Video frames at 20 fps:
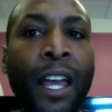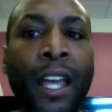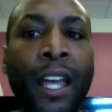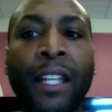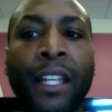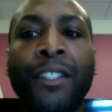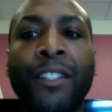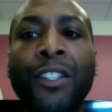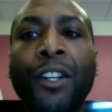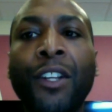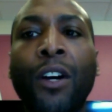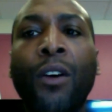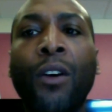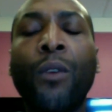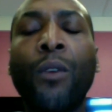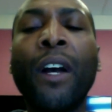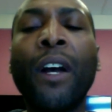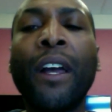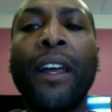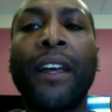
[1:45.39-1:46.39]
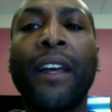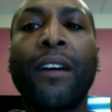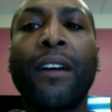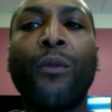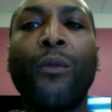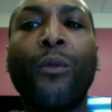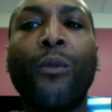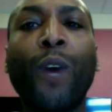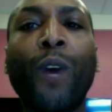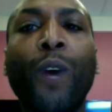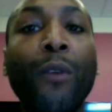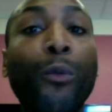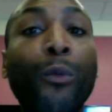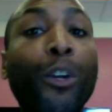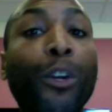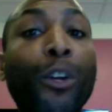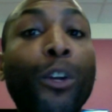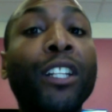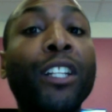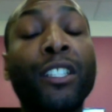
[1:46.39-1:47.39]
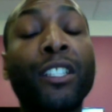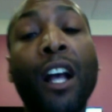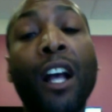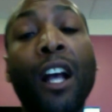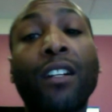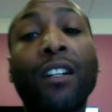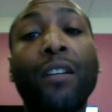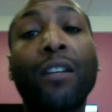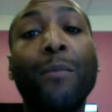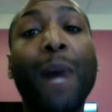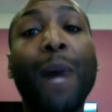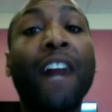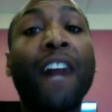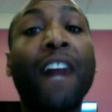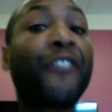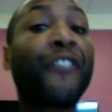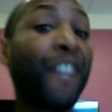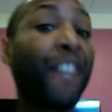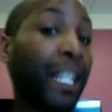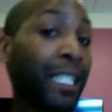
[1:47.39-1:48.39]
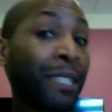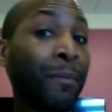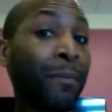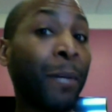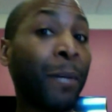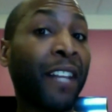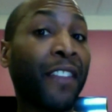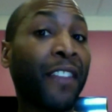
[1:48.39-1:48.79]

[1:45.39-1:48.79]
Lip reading: And so what we're going to talk about this month,